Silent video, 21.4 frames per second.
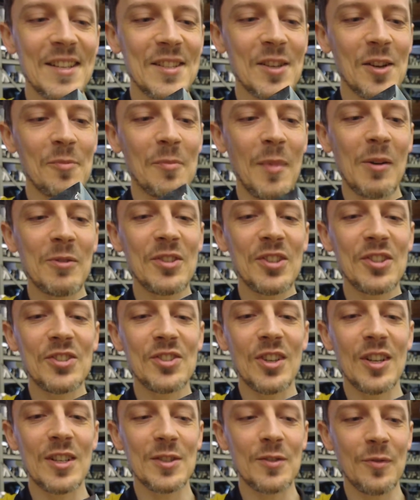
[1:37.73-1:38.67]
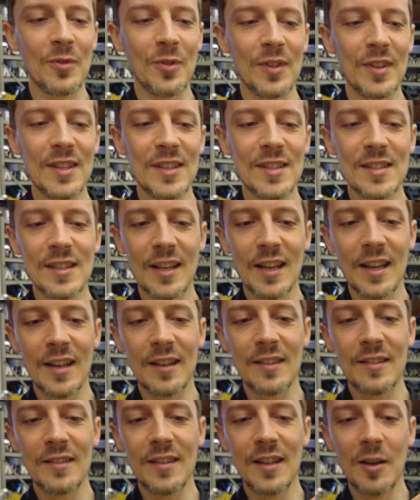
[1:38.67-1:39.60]
so mounting jaws for this,
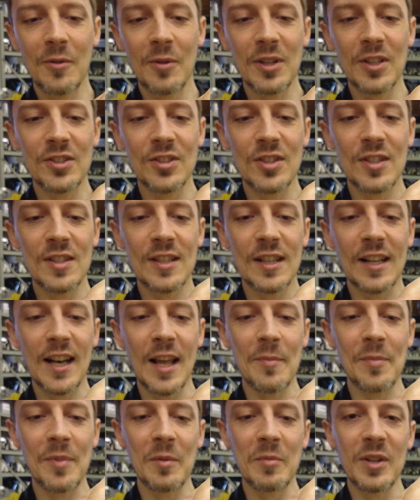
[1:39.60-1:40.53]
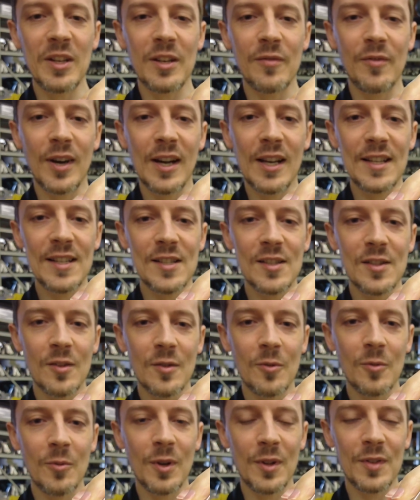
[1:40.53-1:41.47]
and now we can just clamp them in a vise
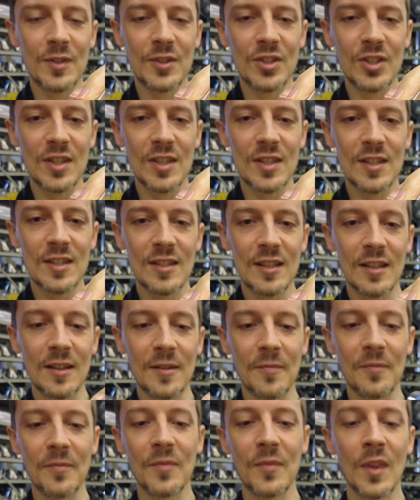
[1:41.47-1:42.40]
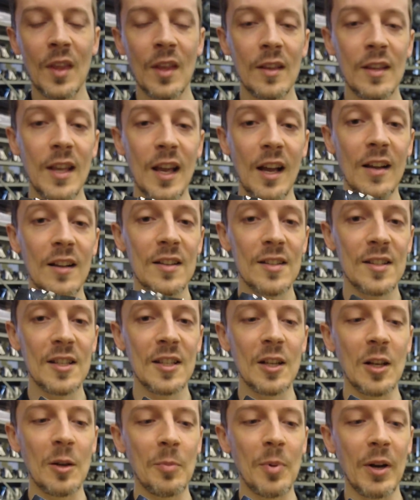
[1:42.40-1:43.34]
with just, uh, yeah, a
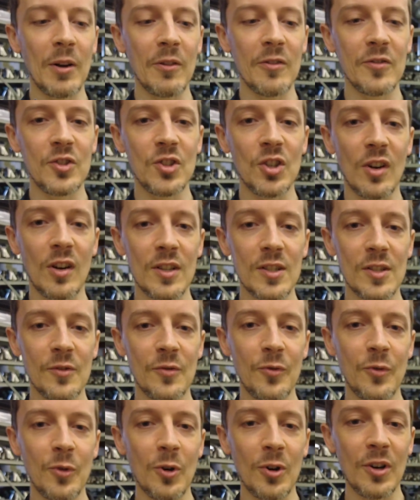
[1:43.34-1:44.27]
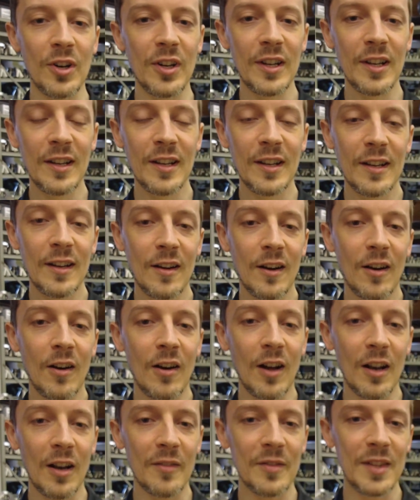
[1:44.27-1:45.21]
single pair of jaws for
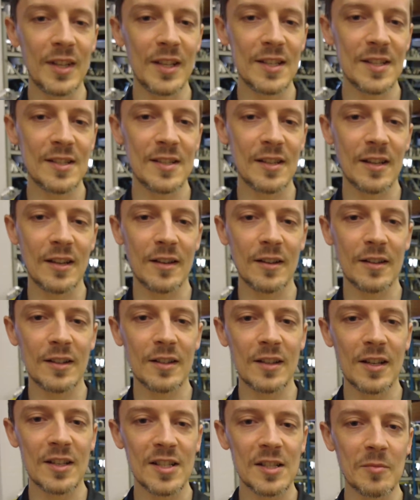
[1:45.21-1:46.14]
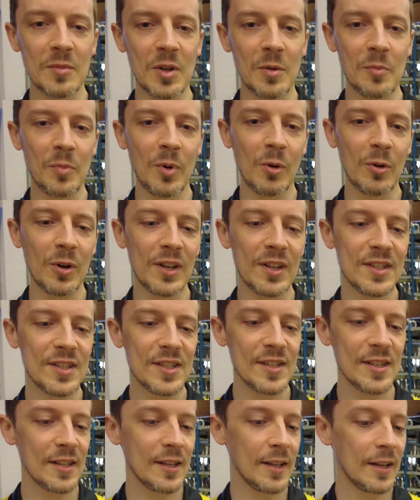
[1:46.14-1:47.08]
all of these uh, custom
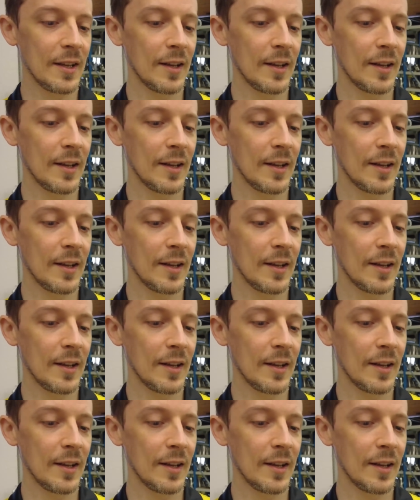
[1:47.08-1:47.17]
components